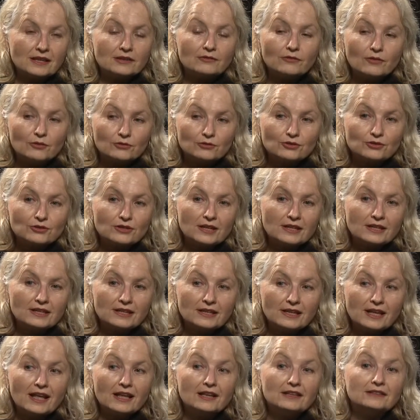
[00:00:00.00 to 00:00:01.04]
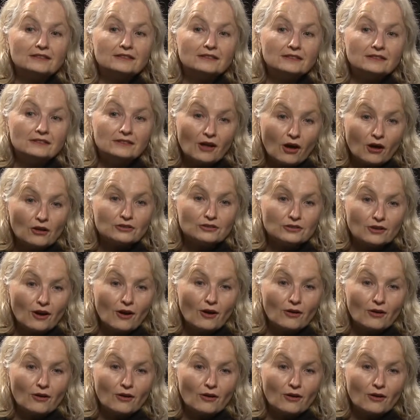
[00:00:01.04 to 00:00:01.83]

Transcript: Unfortunately, a lot